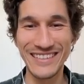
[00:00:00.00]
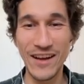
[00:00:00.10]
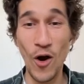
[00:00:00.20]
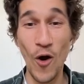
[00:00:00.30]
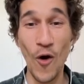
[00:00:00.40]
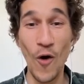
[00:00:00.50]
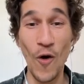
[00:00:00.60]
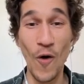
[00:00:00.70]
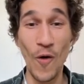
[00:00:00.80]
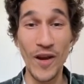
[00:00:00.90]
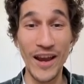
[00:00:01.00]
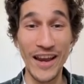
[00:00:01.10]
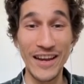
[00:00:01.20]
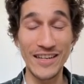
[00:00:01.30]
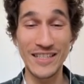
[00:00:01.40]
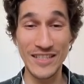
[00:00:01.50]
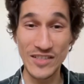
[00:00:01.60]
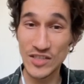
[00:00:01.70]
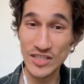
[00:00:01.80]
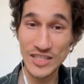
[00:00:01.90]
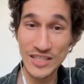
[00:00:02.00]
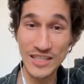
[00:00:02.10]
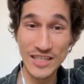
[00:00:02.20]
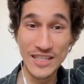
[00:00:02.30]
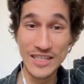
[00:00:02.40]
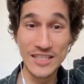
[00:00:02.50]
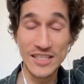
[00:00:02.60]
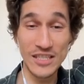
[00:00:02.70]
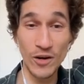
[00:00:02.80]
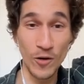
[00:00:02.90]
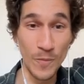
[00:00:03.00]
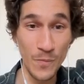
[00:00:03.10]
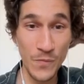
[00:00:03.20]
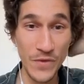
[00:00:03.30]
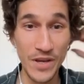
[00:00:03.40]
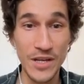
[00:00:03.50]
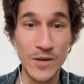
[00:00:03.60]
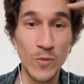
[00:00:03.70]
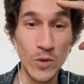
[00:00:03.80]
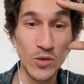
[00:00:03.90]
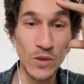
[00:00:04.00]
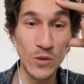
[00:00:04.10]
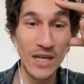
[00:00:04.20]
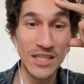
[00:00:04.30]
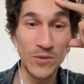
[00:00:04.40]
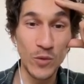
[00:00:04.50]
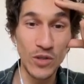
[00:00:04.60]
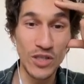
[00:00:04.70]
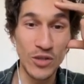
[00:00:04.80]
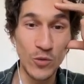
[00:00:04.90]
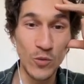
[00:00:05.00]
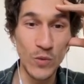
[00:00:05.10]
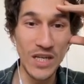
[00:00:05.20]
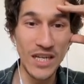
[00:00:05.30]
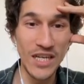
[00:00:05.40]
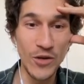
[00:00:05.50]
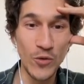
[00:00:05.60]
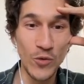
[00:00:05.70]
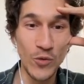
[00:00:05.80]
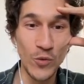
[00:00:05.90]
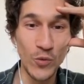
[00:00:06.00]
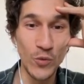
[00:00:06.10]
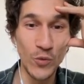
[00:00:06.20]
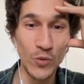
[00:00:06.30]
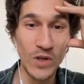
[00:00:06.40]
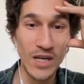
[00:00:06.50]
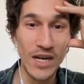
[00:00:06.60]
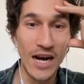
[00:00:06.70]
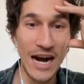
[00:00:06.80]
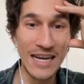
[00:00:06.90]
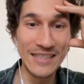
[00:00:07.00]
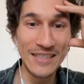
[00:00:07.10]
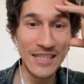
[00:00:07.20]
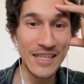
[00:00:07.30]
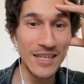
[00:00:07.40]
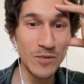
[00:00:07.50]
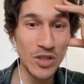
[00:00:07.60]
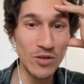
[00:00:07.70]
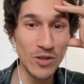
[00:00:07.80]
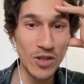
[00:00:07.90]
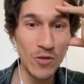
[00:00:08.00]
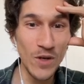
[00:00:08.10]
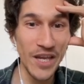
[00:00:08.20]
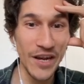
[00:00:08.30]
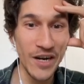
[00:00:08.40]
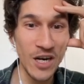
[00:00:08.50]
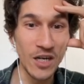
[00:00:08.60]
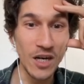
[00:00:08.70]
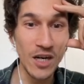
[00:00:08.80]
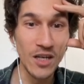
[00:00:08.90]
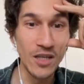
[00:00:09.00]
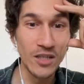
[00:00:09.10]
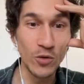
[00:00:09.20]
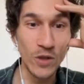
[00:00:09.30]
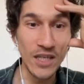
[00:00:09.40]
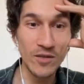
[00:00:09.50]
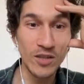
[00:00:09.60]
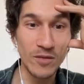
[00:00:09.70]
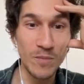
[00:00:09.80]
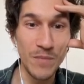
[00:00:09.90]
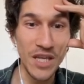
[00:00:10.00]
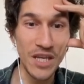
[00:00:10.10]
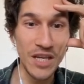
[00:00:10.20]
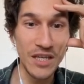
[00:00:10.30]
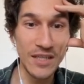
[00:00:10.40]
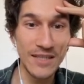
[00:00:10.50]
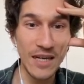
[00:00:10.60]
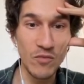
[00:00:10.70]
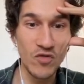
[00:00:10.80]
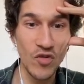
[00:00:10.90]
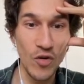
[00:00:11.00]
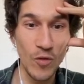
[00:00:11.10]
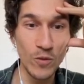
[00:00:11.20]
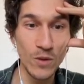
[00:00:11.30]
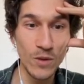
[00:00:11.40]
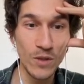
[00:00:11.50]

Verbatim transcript: oh, okay, this is interesting. So what do we do, guys? What do we do? I think I'm just gonna go here to get me some road.